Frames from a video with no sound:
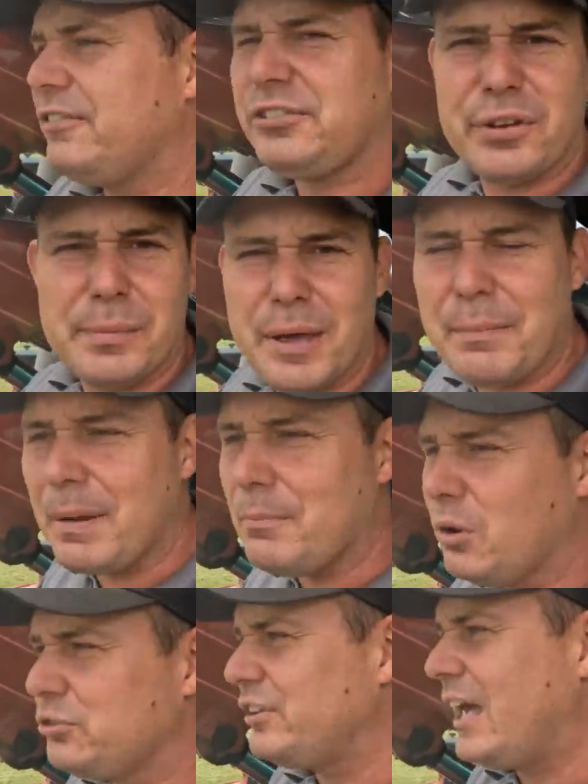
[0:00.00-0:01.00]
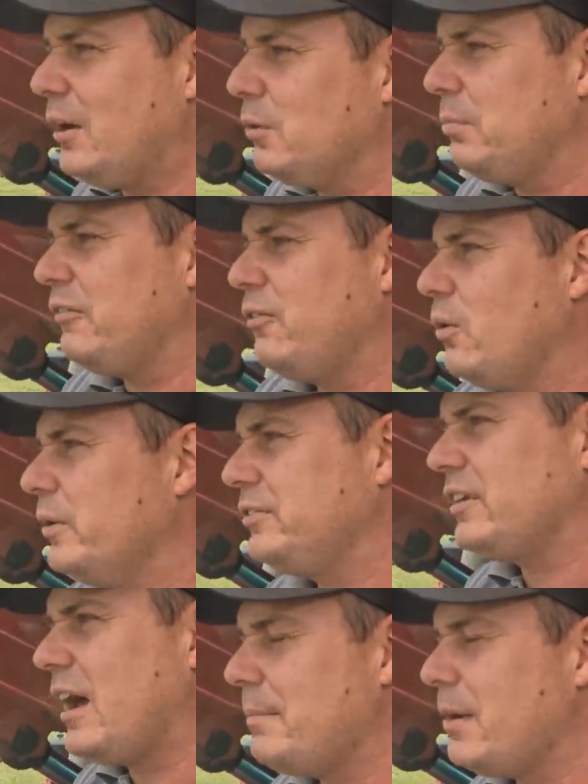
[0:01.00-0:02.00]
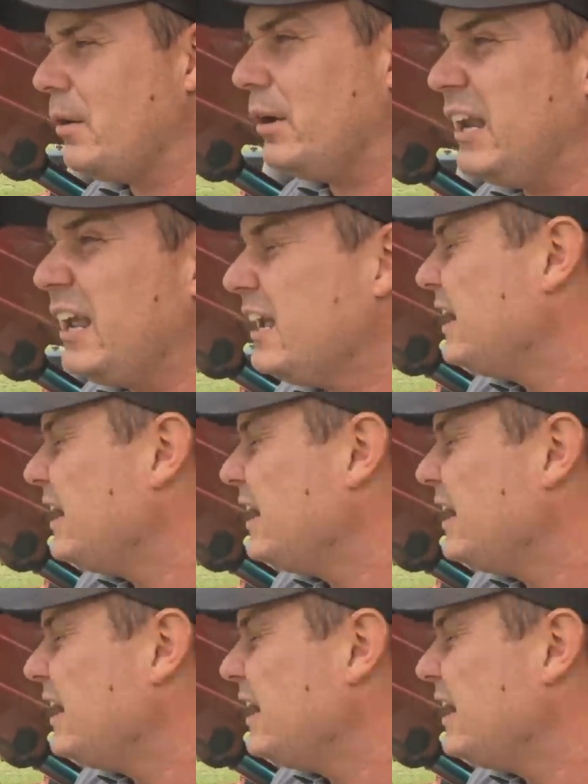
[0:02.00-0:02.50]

for something a bit more settled before we start mowing